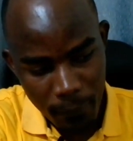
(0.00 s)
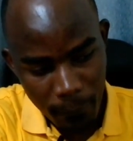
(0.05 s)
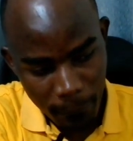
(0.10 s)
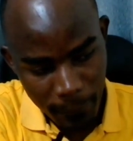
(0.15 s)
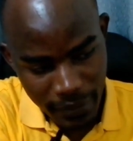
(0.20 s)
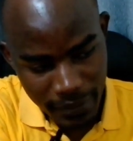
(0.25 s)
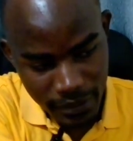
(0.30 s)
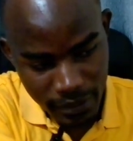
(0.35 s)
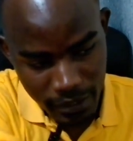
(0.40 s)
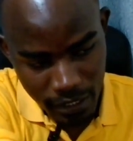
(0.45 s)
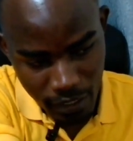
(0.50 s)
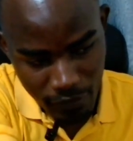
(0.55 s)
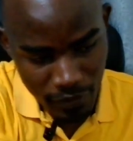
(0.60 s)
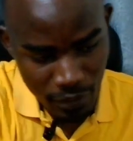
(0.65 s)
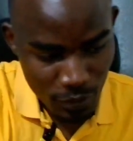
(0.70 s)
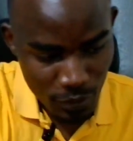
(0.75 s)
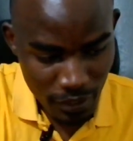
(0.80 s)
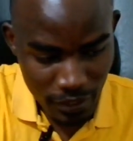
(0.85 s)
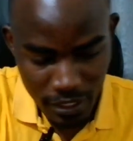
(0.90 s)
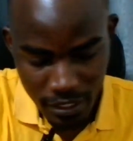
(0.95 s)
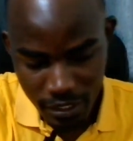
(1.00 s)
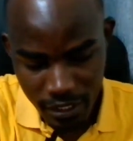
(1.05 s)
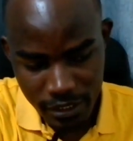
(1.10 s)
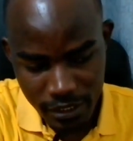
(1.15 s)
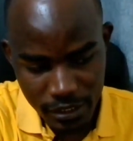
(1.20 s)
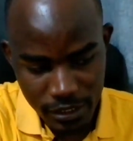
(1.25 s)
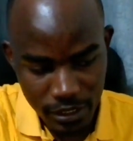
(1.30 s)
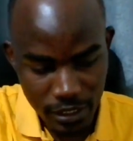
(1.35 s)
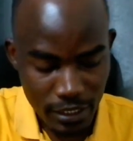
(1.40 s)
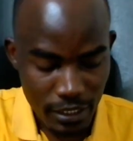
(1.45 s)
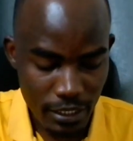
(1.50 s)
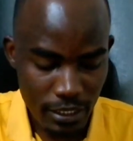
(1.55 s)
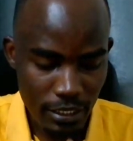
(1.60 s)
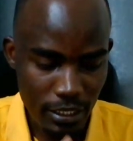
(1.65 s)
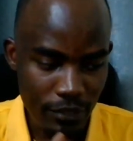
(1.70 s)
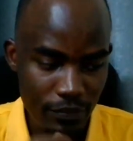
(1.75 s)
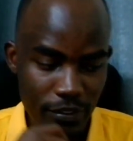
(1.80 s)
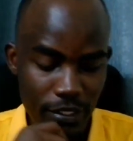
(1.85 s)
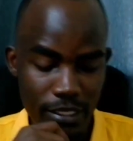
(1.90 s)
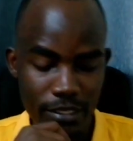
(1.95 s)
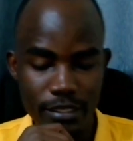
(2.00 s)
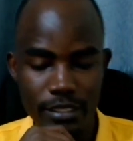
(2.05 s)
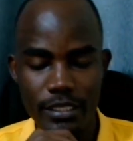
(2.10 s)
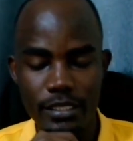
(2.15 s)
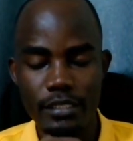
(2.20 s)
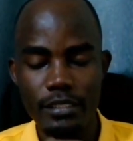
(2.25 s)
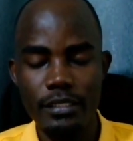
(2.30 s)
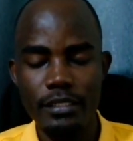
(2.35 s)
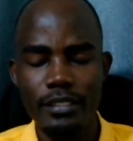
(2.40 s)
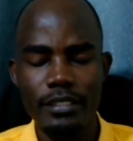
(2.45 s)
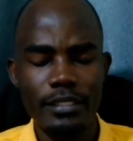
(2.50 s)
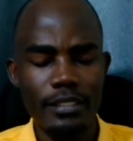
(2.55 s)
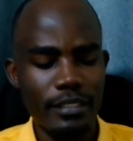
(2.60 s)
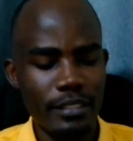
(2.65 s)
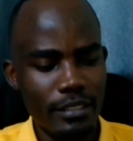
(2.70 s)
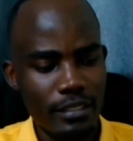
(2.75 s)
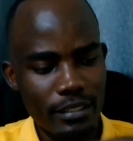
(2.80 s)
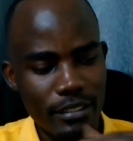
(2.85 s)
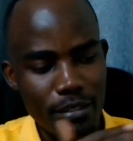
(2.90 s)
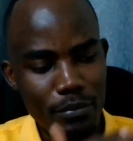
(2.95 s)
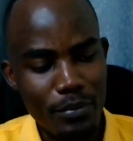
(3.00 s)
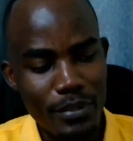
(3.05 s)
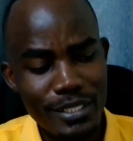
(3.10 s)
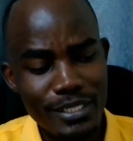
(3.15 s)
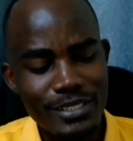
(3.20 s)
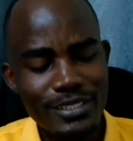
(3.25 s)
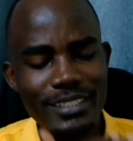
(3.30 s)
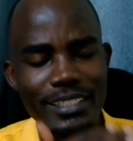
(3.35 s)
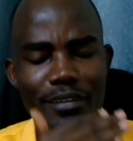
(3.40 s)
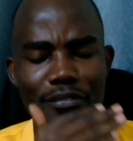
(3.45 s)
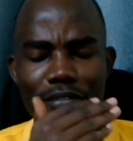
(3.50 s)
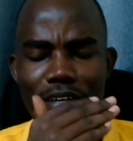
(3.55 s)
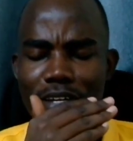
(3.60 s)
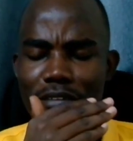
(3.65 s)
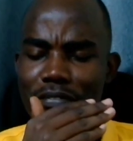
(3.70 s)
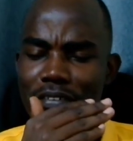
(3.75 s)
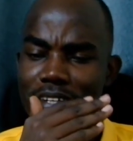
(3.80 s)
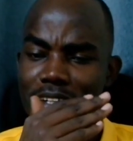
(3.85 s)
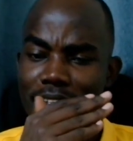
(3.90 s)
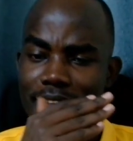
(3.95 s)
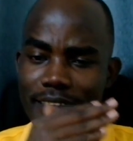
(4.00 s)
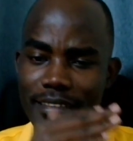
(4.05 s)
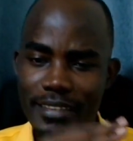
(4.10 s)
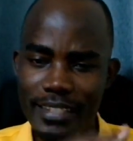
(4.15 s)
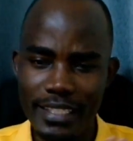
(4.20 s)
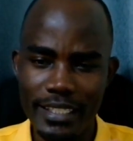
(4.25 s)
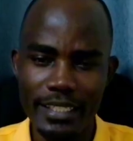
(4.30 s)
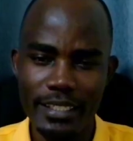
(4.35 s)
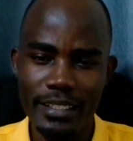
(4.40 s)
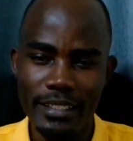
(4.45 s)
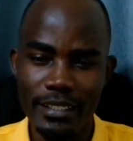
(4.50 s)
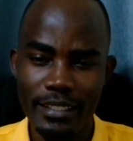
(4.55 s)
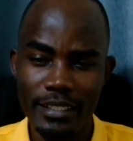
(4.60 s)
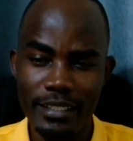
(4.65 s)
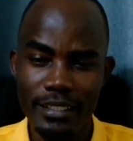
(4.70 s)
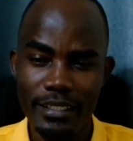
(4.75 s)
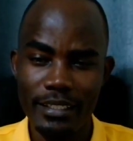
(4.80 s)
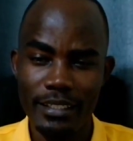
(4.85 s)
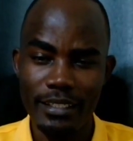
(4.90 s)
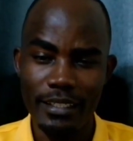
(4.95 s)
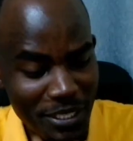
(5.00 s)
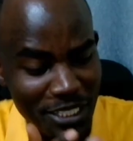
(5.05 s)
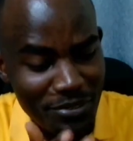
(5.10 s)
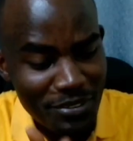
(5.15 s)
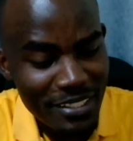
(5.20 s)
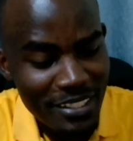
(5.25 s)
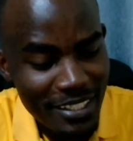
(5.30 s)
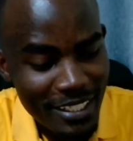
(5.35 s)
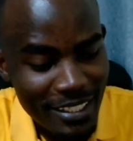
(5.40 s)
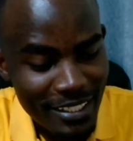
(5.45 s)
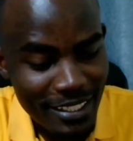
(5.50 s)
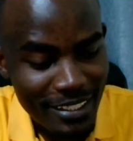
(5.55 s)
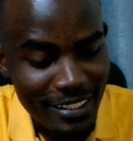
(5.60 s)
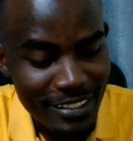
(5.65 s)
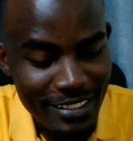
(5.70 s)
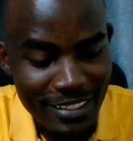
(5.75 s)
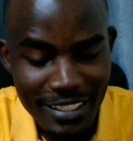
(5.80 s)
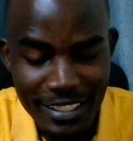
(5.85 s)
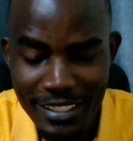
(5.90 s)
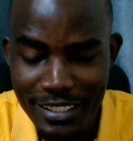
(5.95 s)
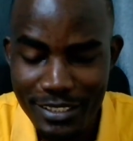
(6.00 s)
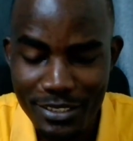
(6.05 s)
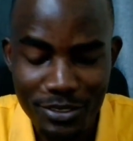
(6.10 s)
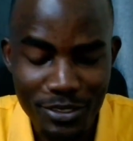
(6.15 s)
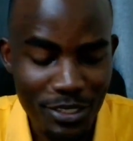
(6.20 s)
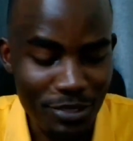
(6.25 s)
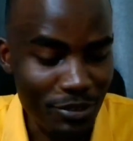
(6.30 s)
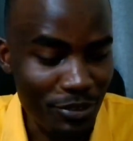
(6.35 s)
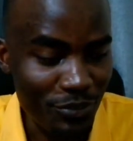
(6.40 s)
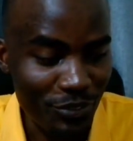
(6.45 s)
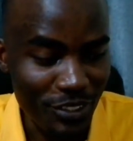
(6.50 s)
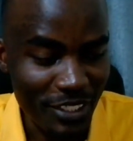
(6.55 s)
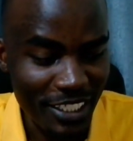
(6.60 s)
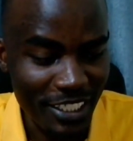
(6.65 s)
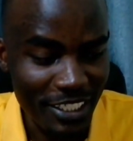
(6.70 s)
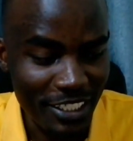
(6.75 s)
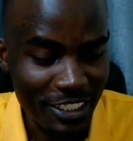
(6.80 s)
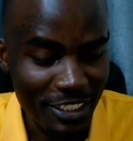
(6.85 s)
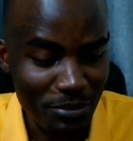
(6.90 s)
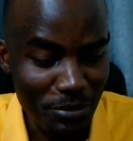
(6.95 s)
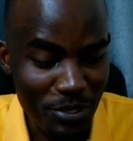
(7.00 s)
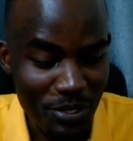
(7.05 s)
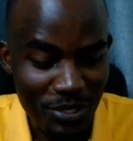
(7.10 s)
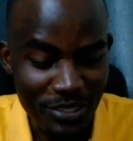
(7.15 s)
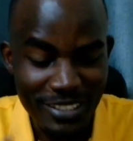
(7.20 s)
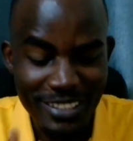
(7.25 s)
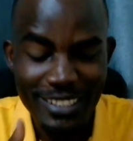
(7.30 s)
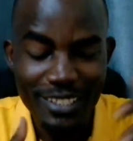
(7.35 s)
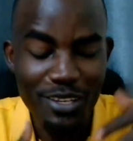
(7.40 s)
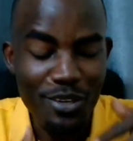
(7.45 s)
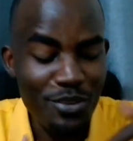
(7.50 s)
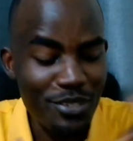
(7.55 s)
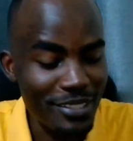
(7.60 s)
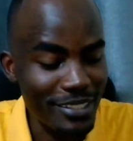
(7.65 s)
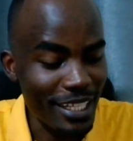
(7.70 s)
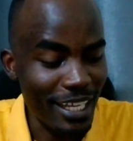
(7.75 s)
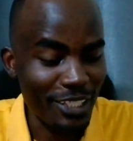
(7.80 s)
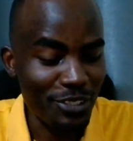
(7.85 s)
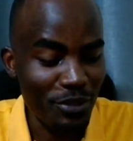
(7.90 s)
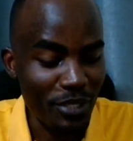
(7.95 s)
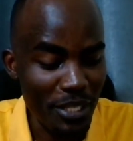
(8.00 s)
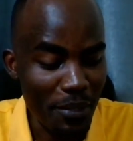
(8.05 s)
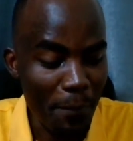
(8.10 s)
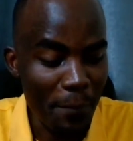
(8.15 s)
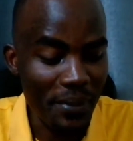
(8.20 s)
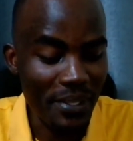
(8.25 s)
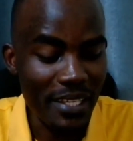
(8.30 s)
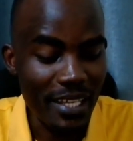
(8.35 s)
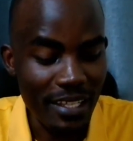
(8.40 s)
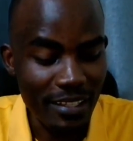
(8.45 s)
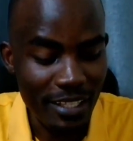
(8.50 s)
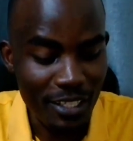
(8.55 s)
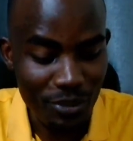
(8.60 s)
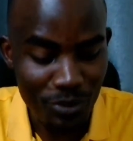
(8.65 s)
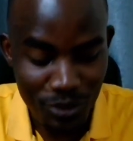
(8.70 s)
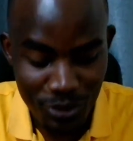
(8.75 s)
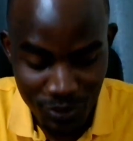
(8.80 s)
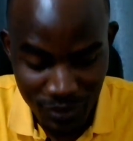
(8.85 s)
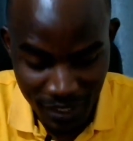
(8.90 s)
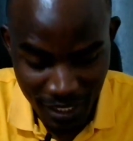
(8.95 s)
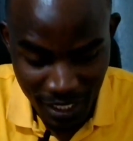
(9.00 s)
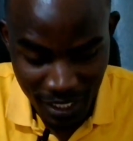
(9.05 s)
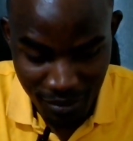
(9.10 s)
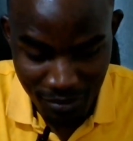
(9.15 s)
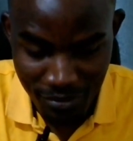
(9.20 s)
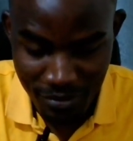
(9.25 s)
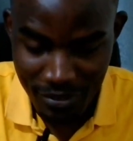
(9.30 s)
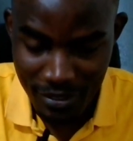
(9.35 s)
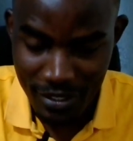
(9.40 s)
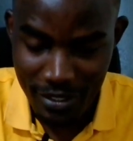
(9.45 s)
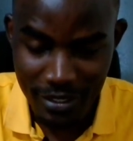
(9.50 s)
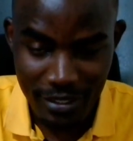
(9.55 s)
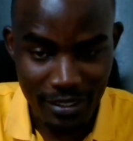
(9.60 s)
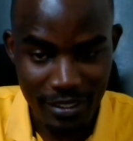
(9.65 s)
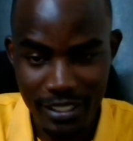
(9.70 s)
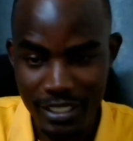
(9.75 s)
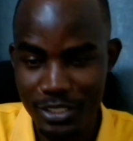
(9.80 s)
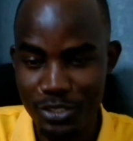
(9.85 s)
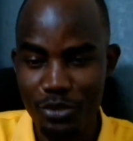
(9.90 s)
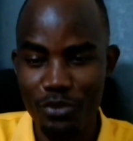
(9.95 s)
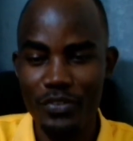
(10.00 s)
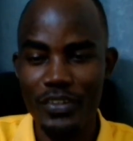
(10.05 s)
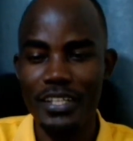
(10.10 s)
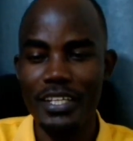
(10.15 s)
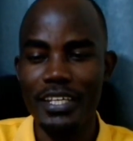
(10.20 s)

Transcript: But have a look at the right and the left hand thing. The bezels are very, very thin. You might even think that the screen is not even 14-inch because it looks actually bigger than what we have right over